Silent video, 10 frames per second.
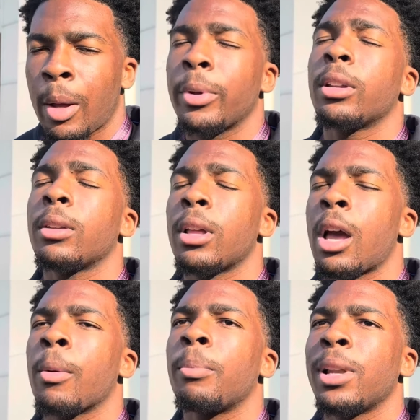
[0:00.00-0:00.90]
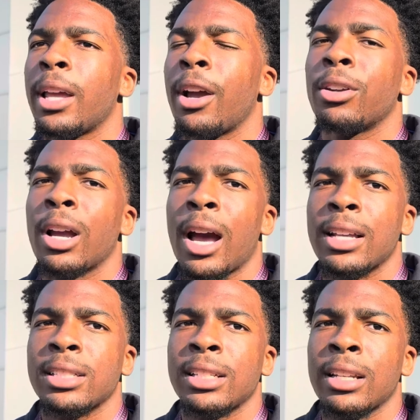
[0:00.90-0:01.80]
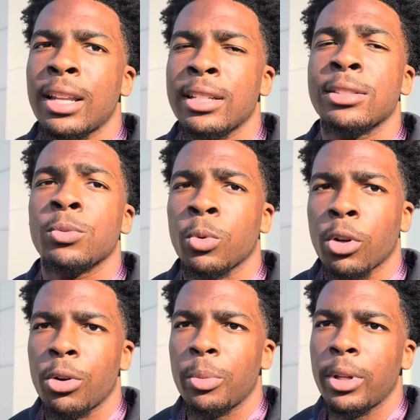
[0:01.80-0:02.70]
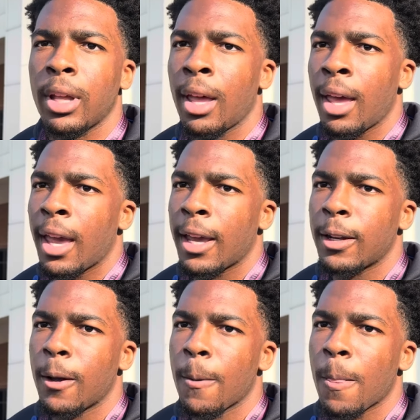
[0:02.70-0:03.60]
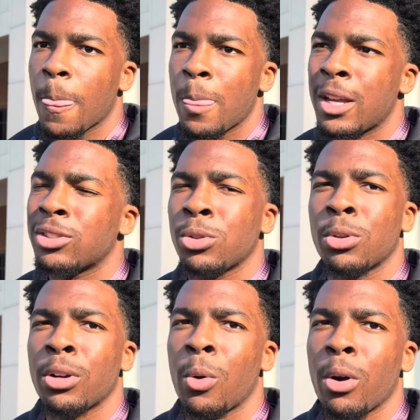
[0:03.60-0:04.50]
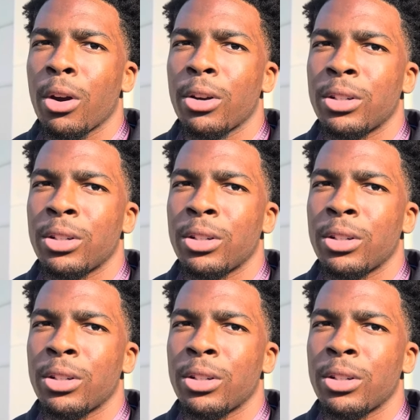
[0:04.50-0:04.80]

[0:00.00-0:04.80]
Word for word: I mean, play under guys that that's recruited me, and um, that's true to their word.